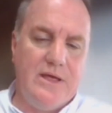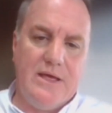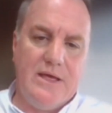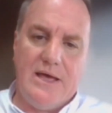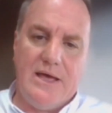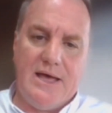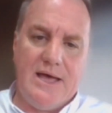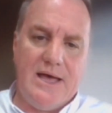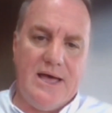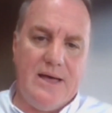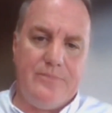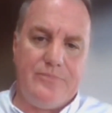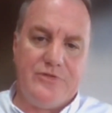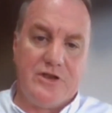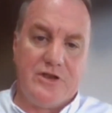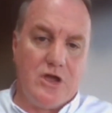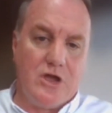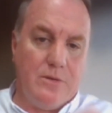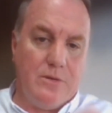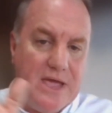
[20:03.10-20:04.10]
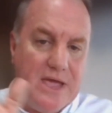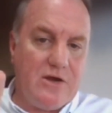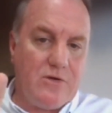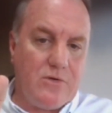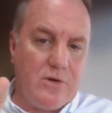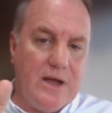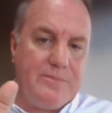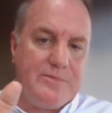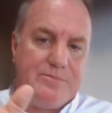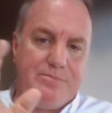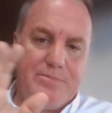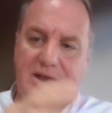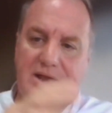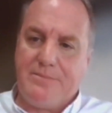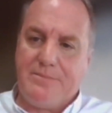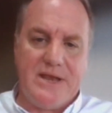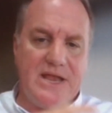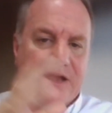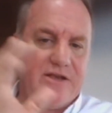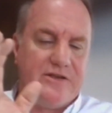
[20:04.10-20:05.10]
didn't go bankrupt,
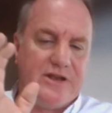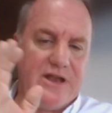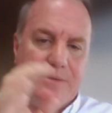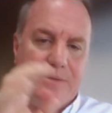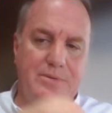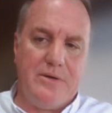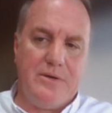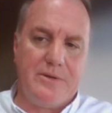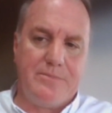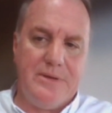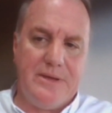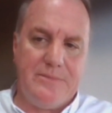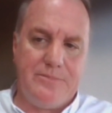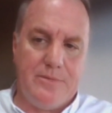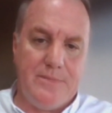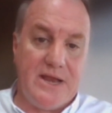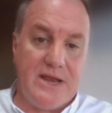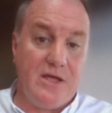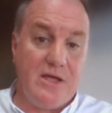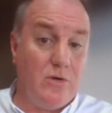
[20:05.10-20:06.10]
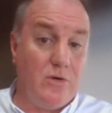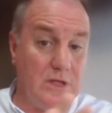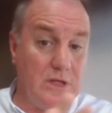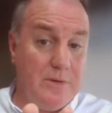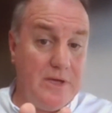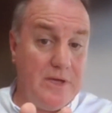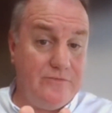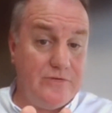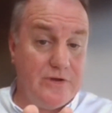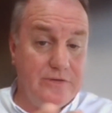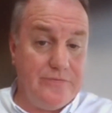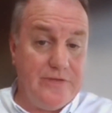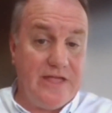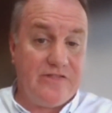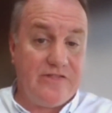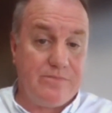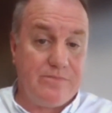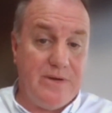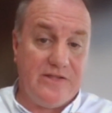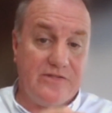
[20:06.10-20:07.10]
but ended up owing people money. Although even in
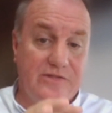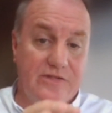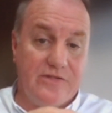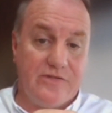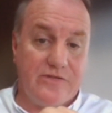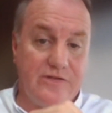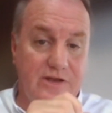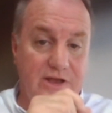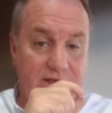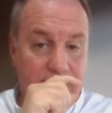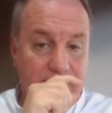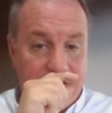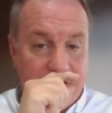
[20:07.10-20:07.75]
that space, incidentally, I